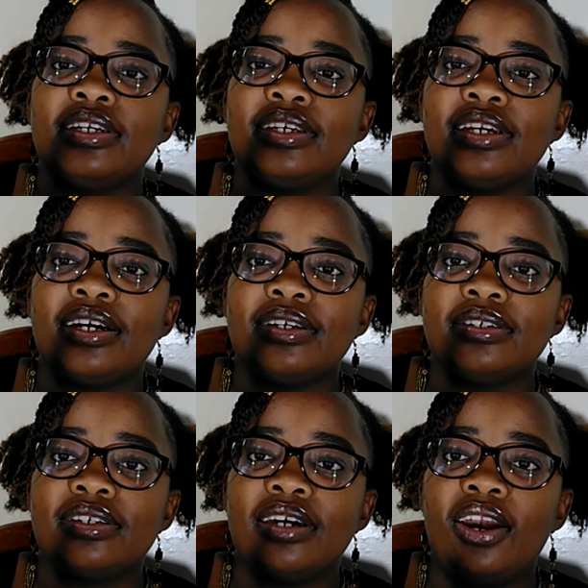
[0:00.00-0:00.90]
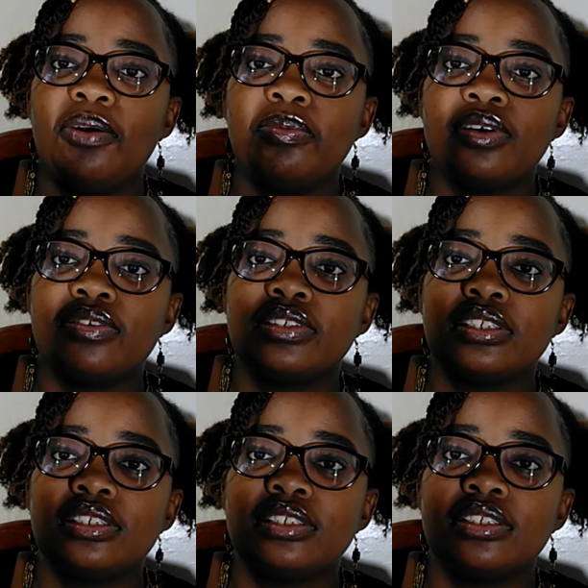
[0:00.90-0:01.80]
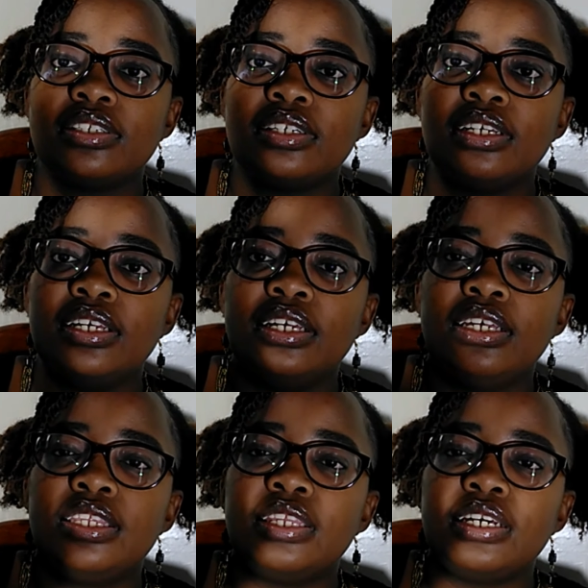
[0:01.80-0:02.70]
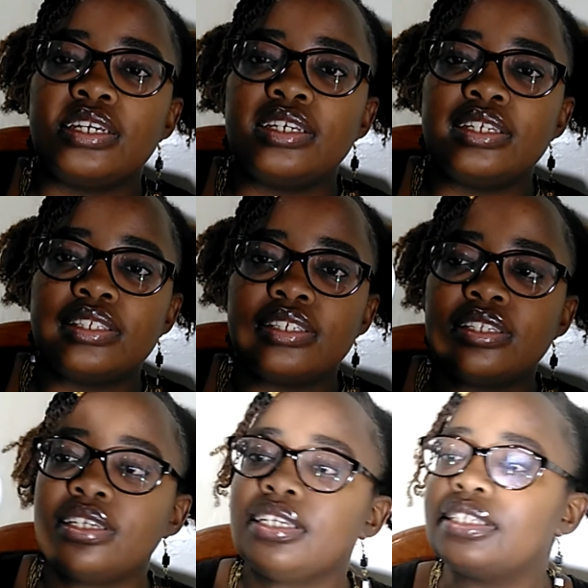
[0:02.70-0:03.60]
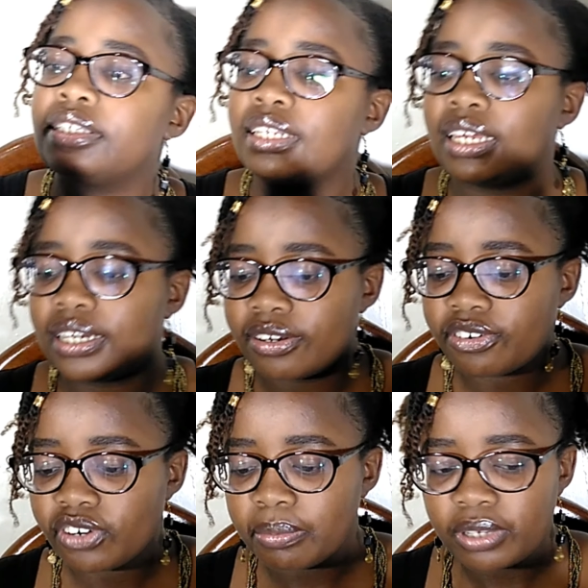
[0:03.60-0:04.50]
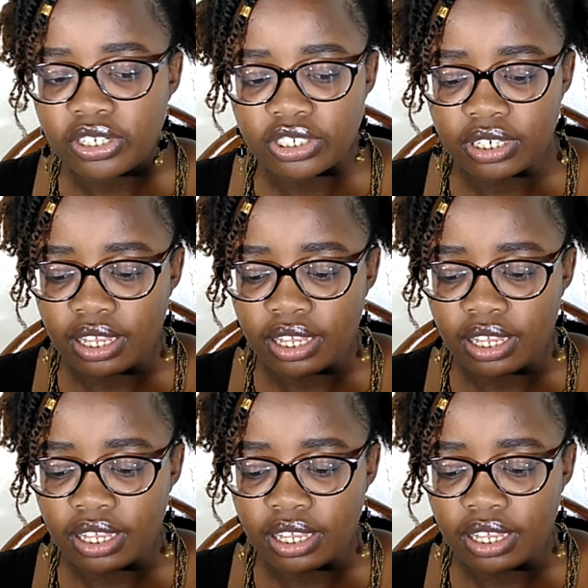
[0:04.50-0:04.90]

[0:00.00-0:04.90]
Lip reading: Yeah, I hope you have seen it's creamish,